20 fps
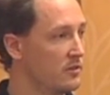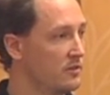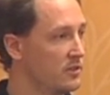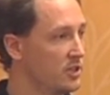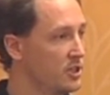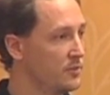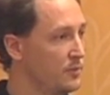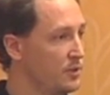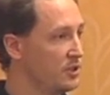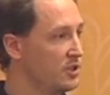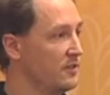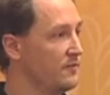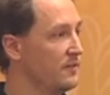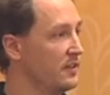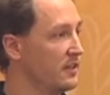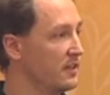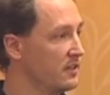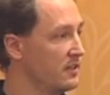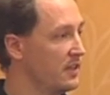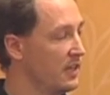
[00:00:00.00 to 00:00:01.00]

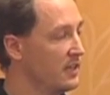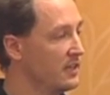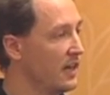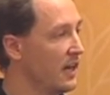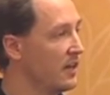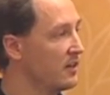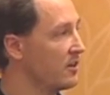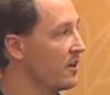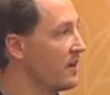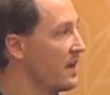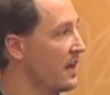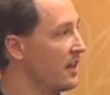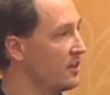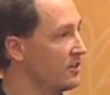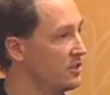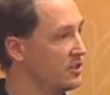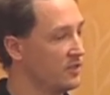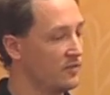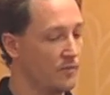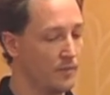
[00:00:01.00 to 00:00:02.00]
specific, detailed
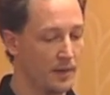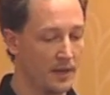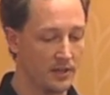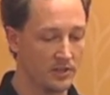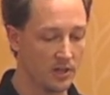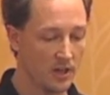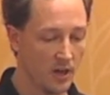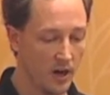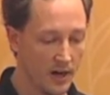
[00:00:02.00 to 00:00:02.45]
analysis of a page.